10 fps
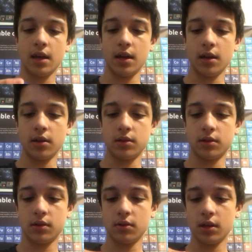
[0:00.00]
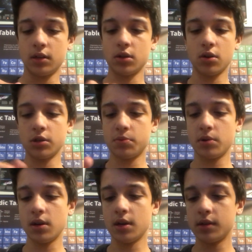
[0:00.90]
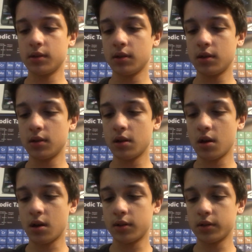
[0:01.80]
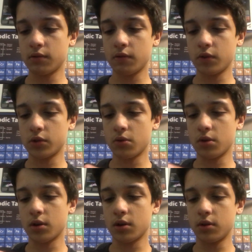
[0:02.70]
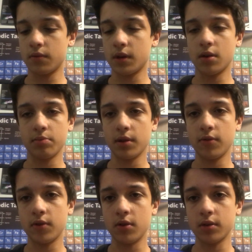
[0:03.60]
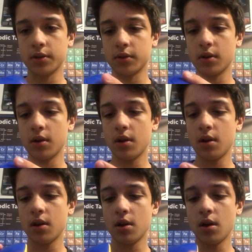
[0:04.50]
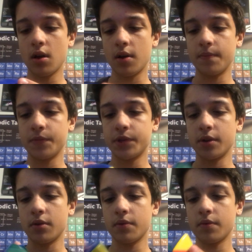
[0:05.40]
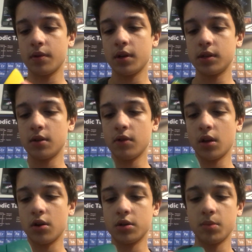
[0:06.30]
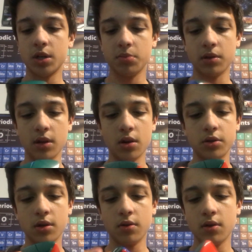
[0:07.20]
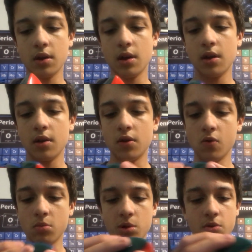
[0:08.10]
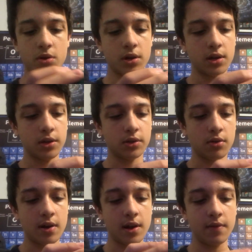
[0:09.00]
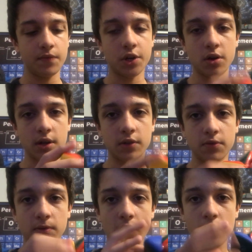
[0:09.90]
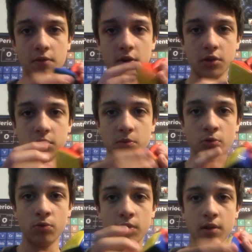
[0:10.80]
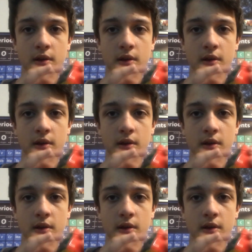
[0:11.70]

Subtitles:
And it turns pretty nicely. It doesn't reverse corner cut, I don't believe. No, it doesn't. So it's not really hard to match up the layers though. Normal corner cutting's alright. Turning is very, very smooth.